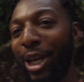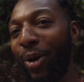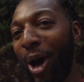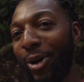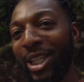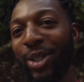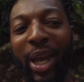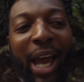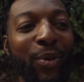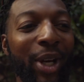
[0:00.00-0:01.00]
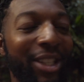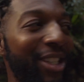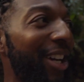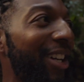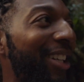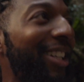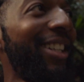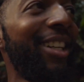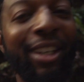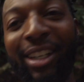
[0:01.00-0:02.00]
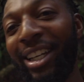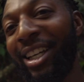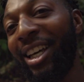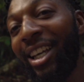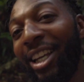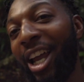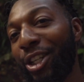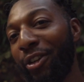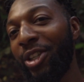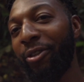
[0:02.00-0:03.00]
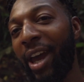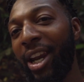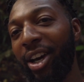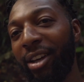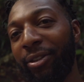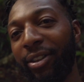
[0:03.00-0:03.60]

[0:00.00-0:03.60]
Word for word: been a while since we had one, so luxuries of van life.